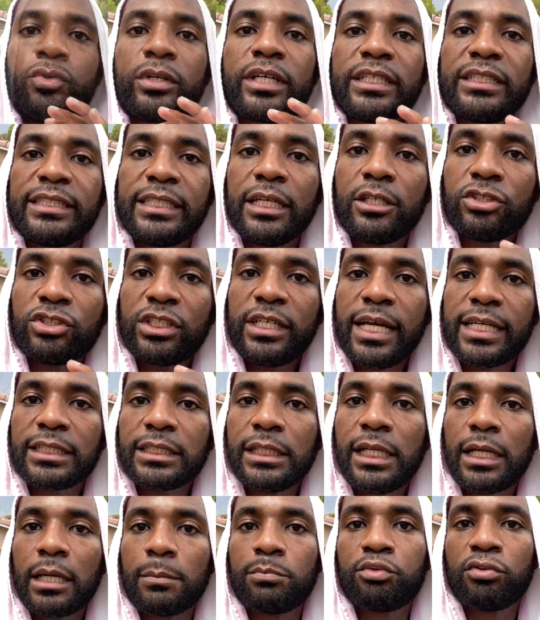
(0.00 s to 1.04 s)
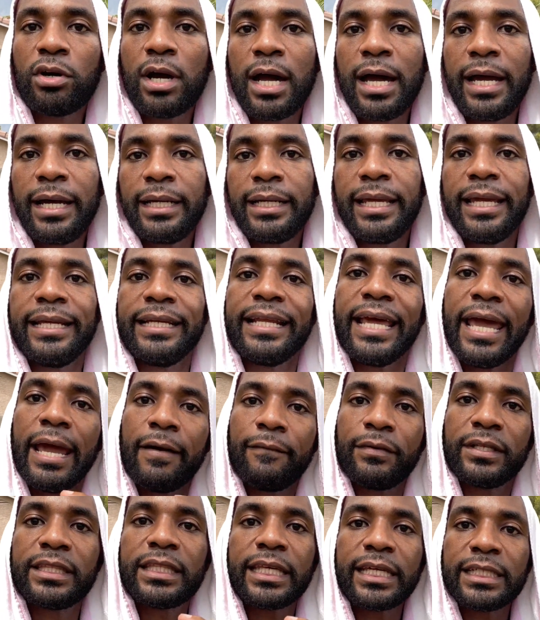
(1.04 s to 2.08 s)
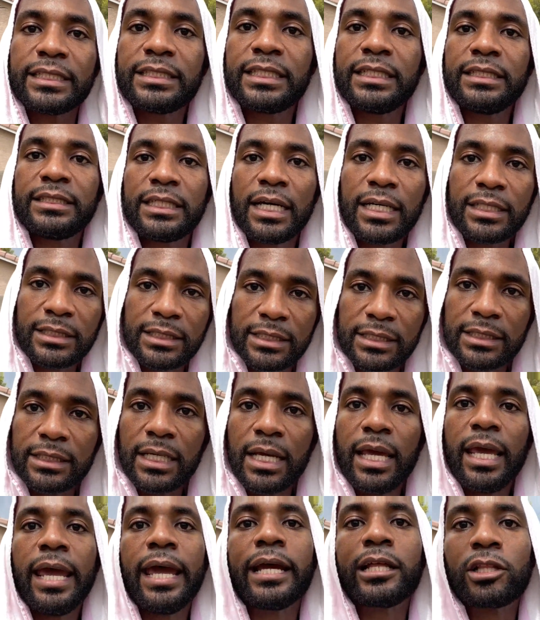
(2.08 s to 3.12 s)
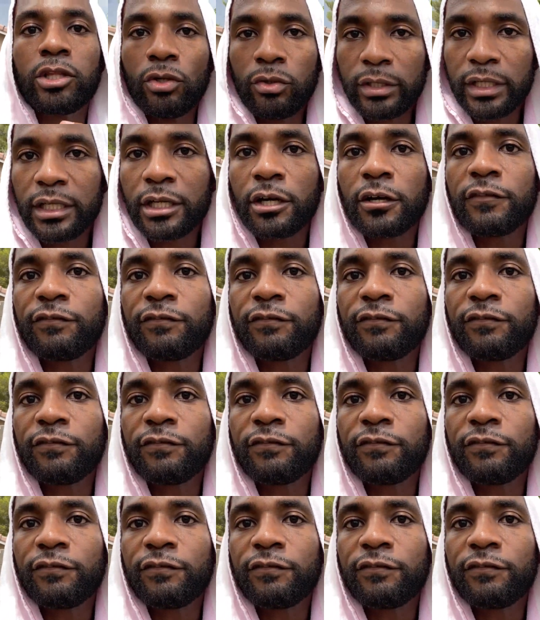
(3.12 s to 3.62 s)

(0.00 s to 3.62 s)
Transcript: could tell she has a lot of pride in everything she touches, including her